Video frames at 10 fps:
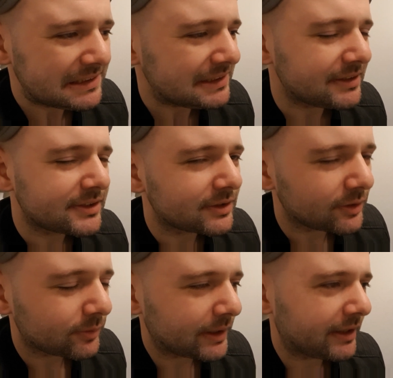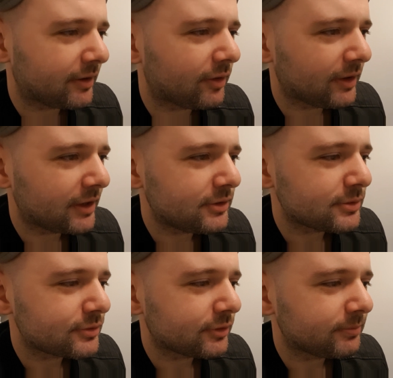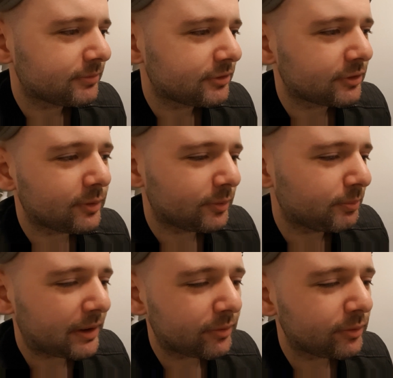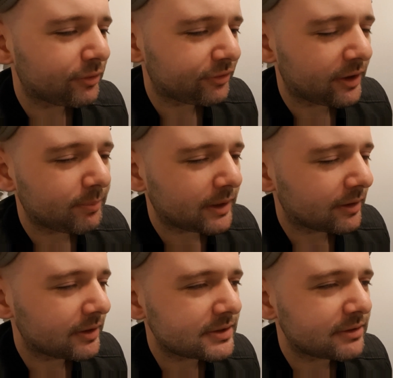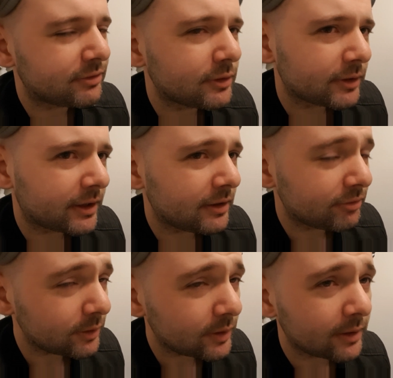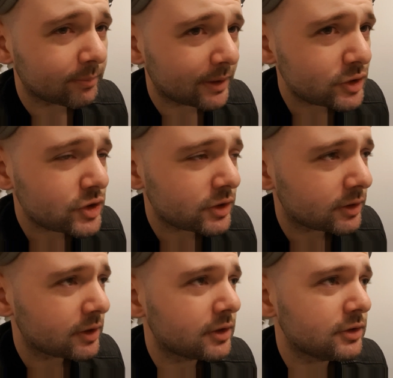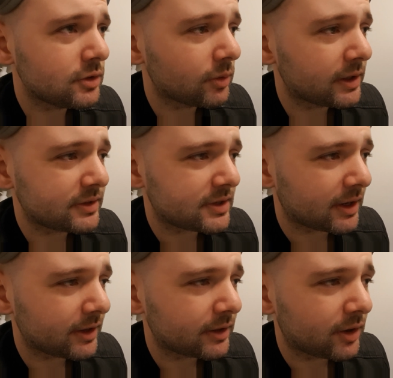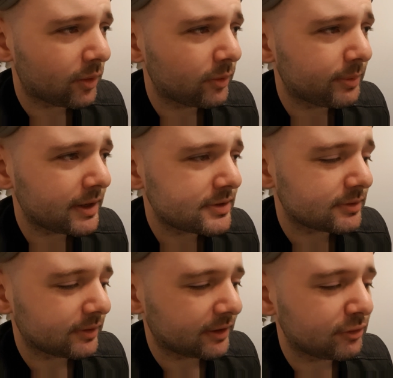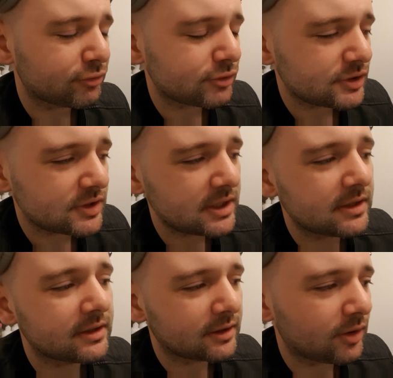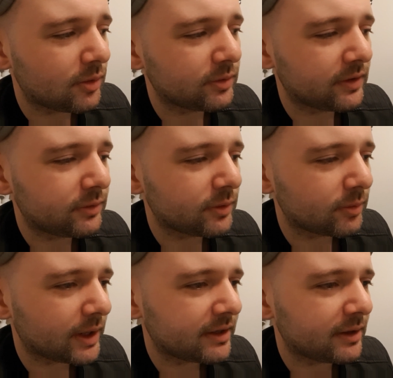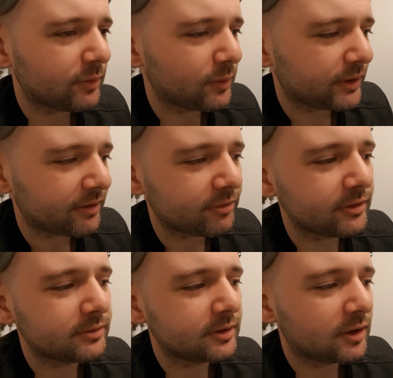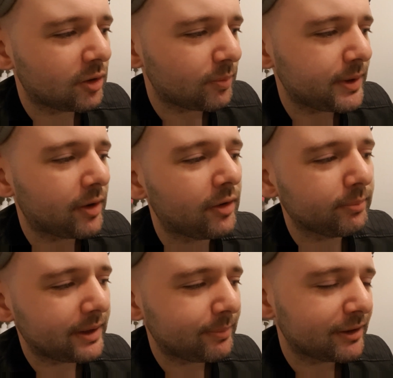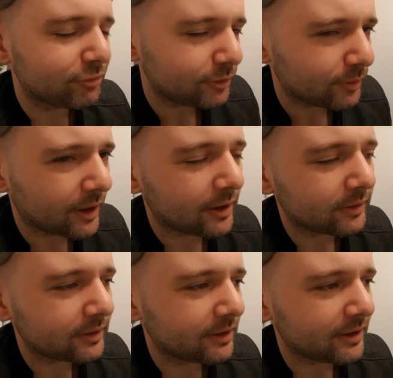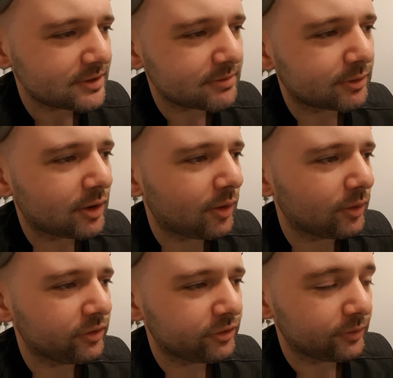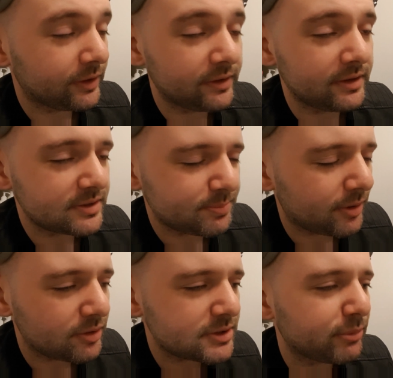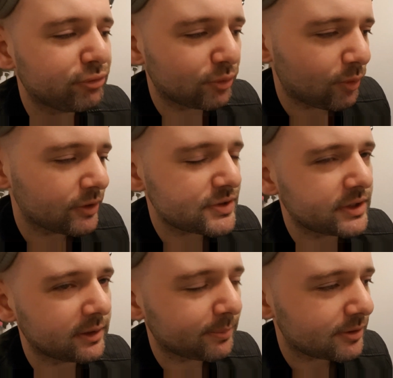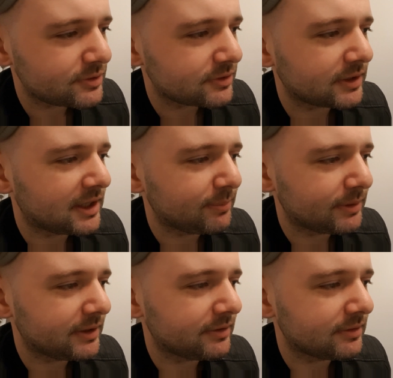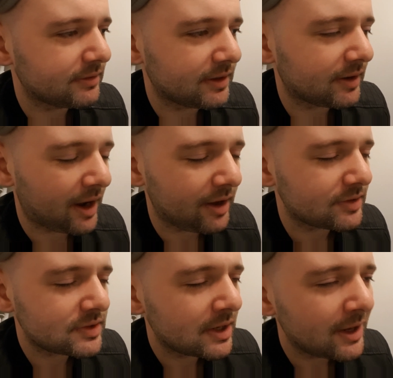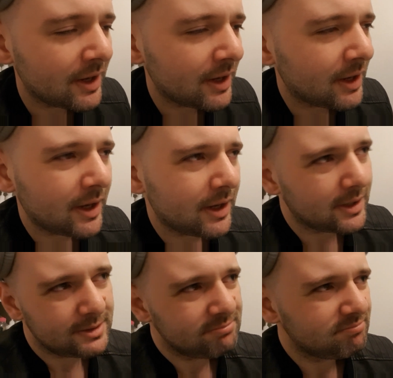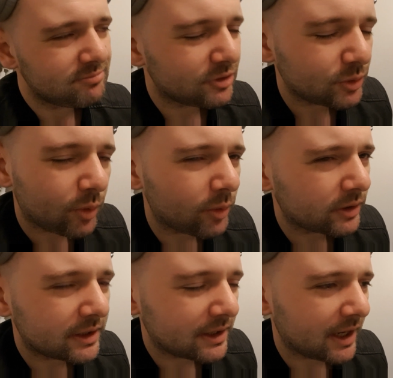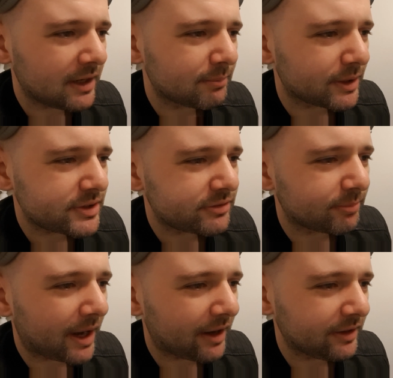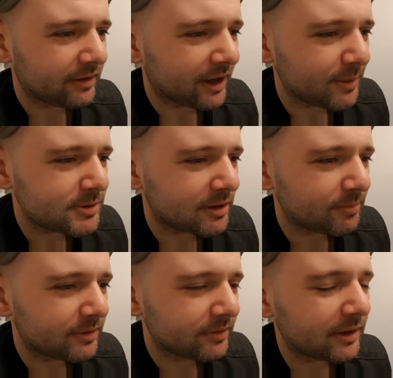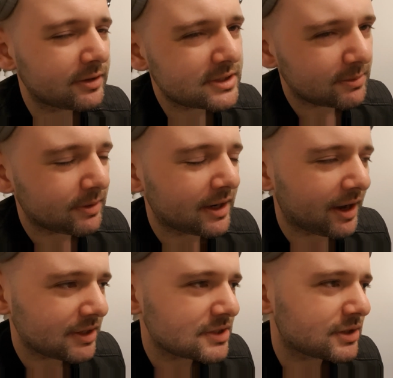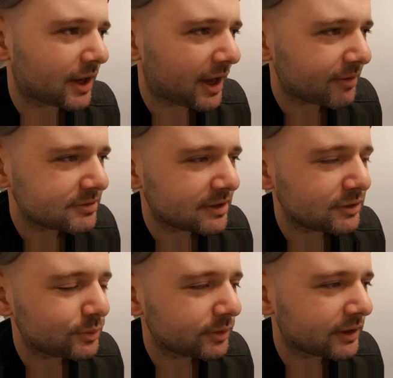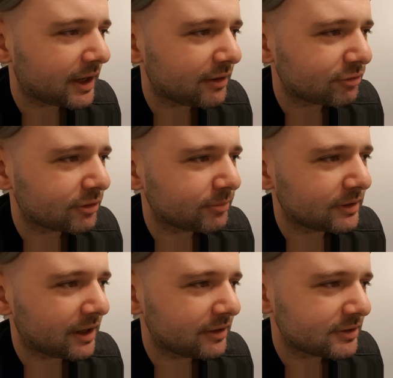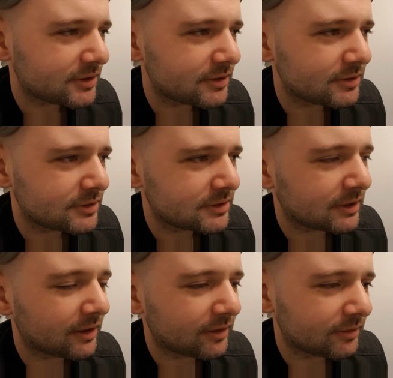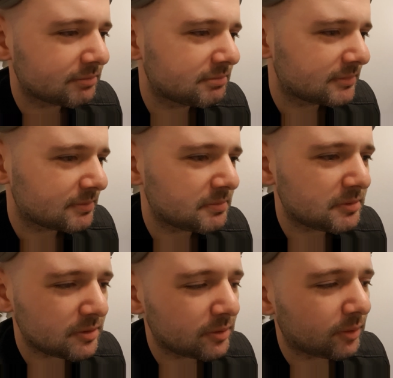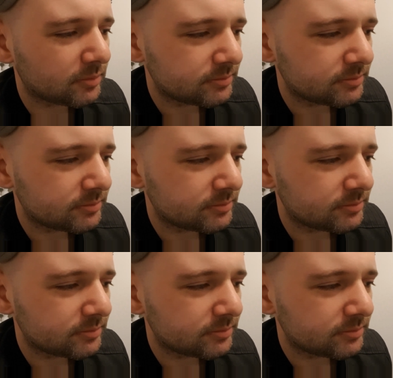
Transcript: It's not really all that useful. So my rule of thumb here is, if you can measure your entire code base, or like you foresee that the code that you are writing won't ever go beyond maybe a few hundred lines of code, so that it's possible for one single person to keep it in their heads, you won't gain much from adding TypeScript. There are some nice to haves that you will gain from the editors, like you know,